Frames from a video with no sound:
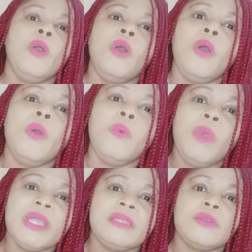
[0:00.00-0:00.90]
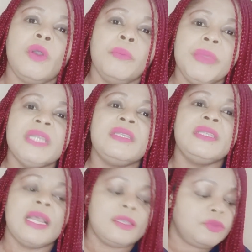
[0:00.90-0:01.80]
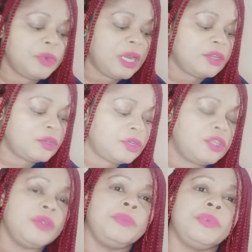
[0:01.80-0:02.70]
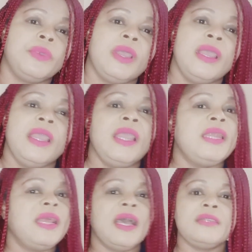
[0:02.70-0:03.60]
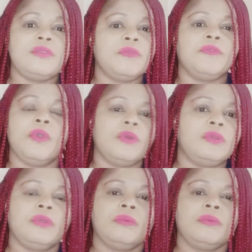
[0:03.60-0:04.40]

Always commit that relationship in the hands of God.